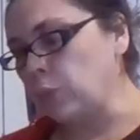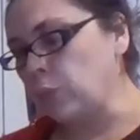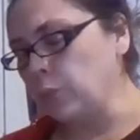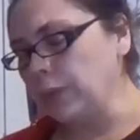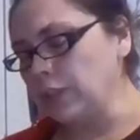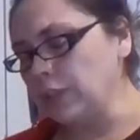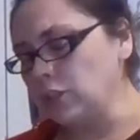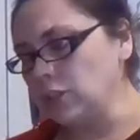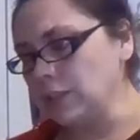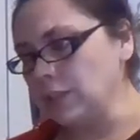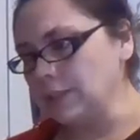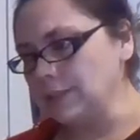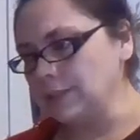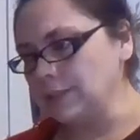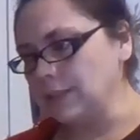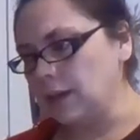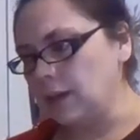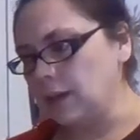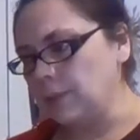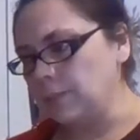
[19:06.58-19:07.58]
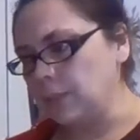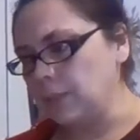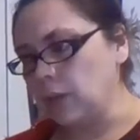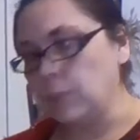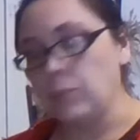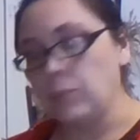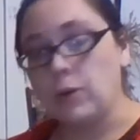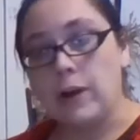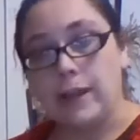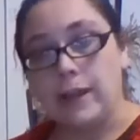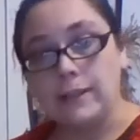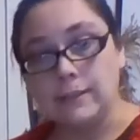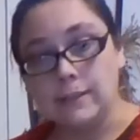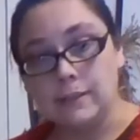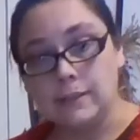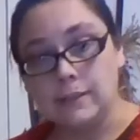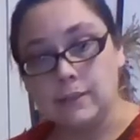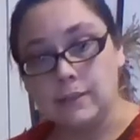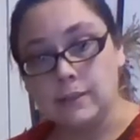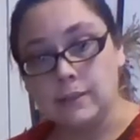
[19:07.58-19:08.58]
which is
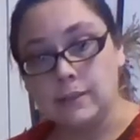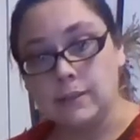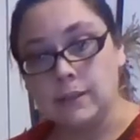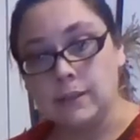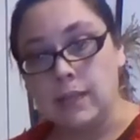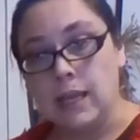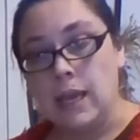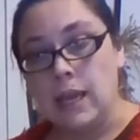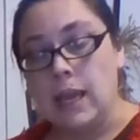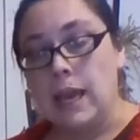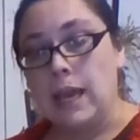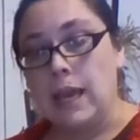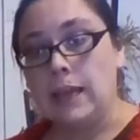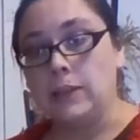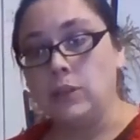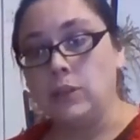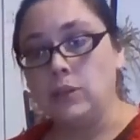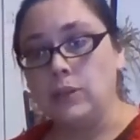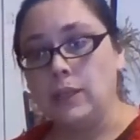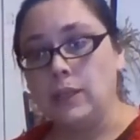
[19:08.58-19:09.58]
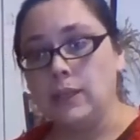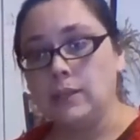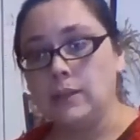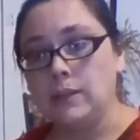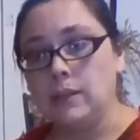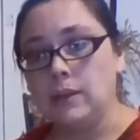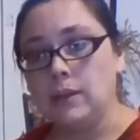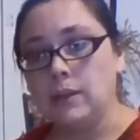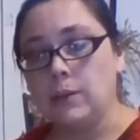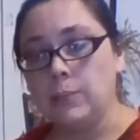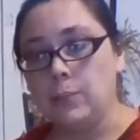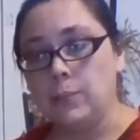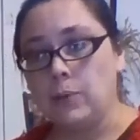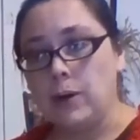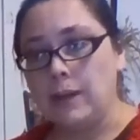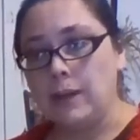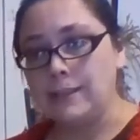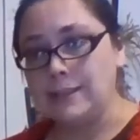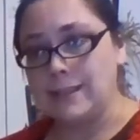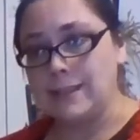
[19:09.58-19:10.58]
compressed. And you can
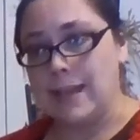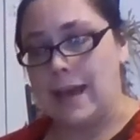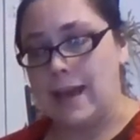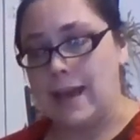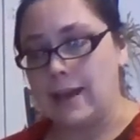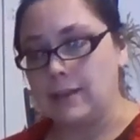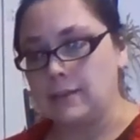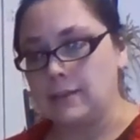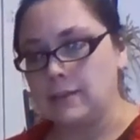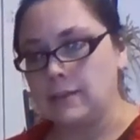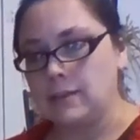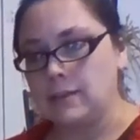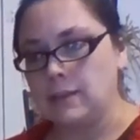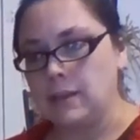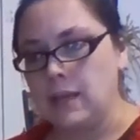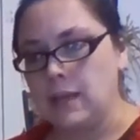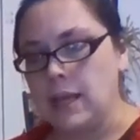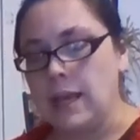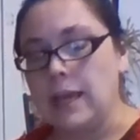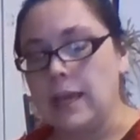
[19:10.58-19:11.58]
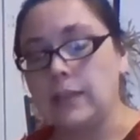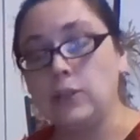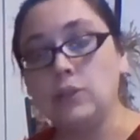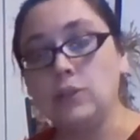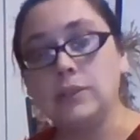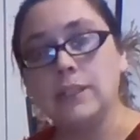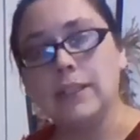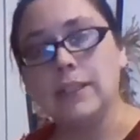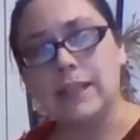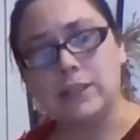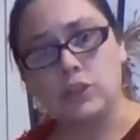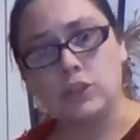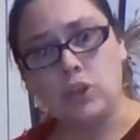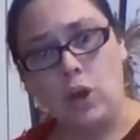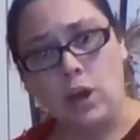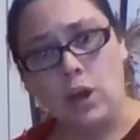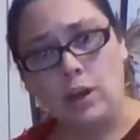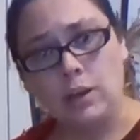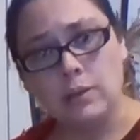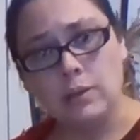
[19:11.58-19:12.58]
compress that and use it like
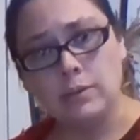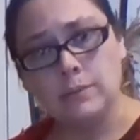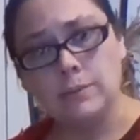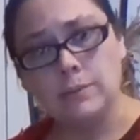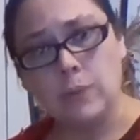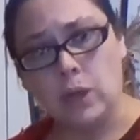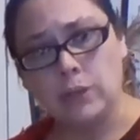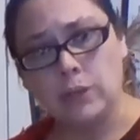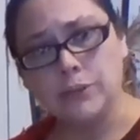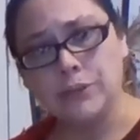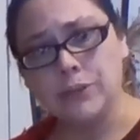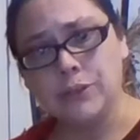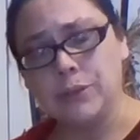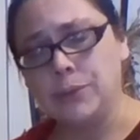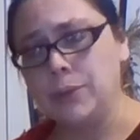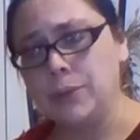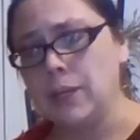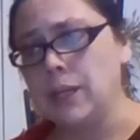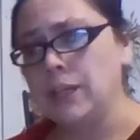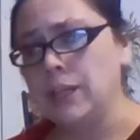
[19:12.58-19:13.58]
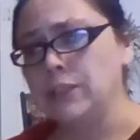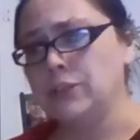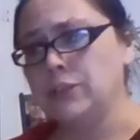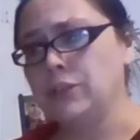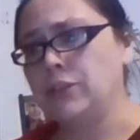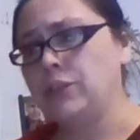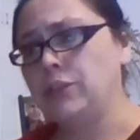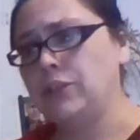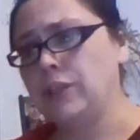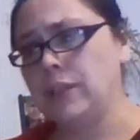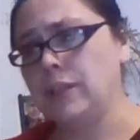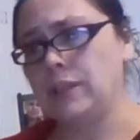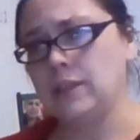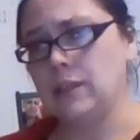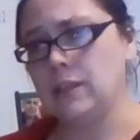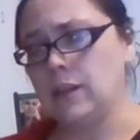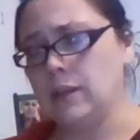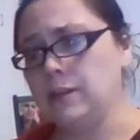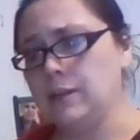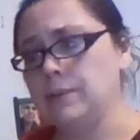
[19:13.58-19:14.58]
chalk also. So you
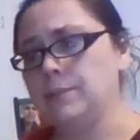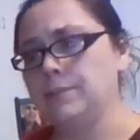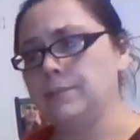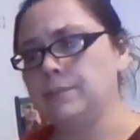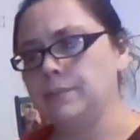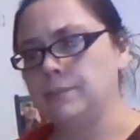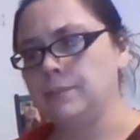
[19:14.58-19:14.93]
can,